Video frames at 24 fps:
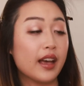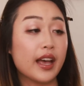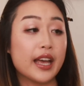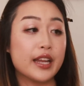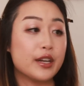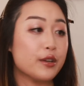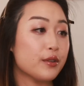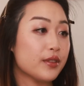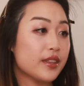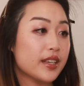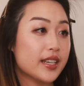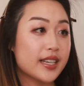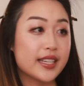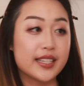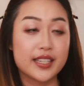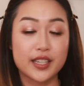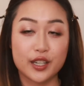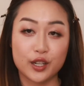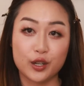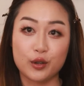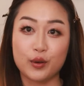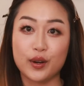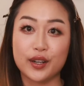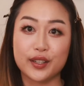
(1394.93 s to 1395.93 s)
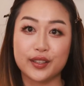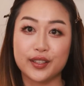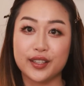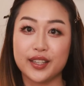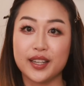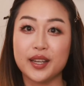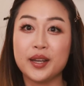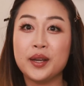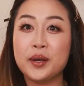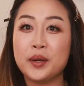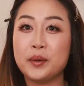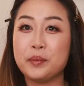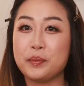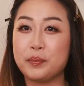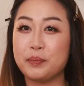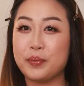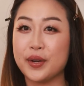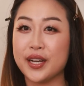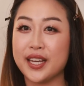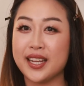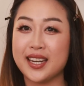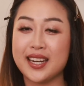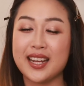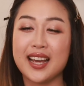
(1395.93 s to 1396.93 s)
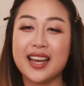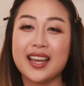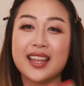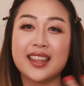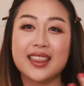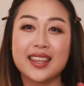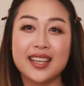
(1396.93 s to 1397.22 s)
I don't think I did it correctly, but I